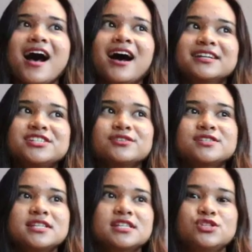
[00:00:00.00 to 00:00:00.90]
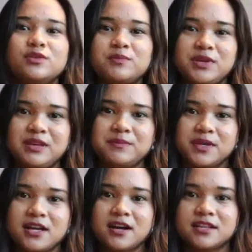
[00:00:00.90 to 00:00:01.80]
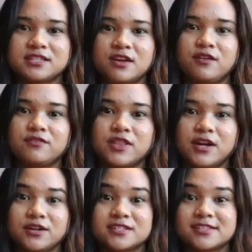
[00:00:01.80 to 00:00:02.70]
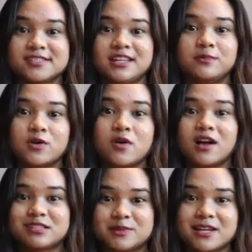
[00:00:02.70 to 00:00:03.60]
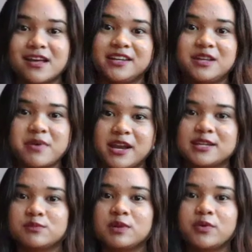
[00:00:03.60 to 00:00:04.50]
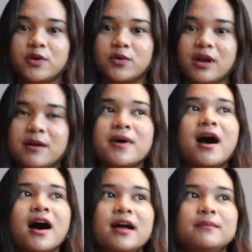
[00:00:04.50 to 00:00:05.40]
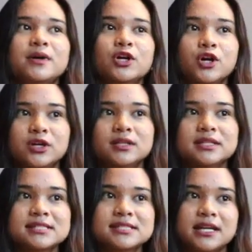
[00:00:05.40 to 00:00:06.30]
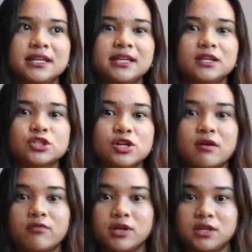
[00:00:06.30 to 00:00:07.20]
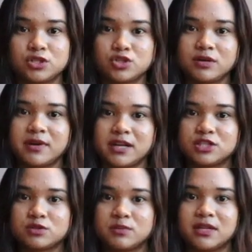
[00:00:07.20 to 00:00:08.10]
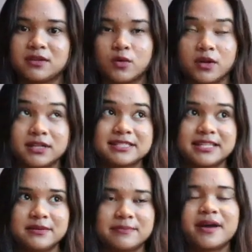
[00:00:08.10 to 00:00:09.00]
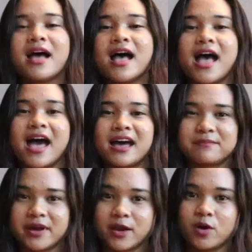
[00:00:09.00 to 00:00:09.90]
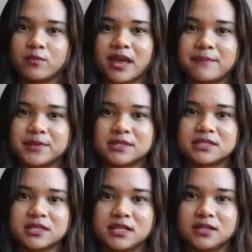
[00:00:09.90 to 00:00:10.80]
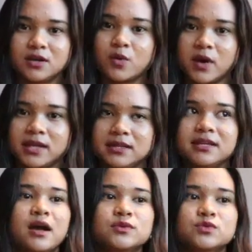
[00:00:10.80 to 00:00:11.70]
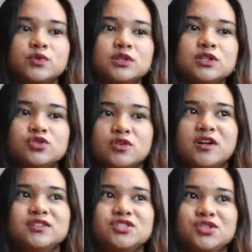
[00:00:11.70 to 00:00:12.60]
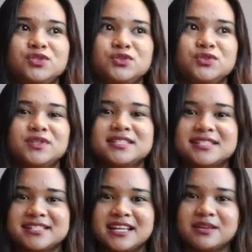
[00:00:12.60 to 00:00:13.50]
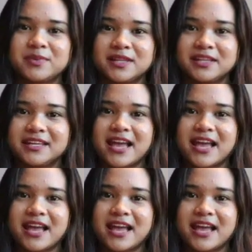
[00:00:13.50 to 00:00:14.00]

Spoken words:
I chose CSUMB because of their Sustainable Hospitality Management program. I'm currently studying Travel Industry Management, or TIM, at my home campus in Hawaii. I was really drawn to the sustainability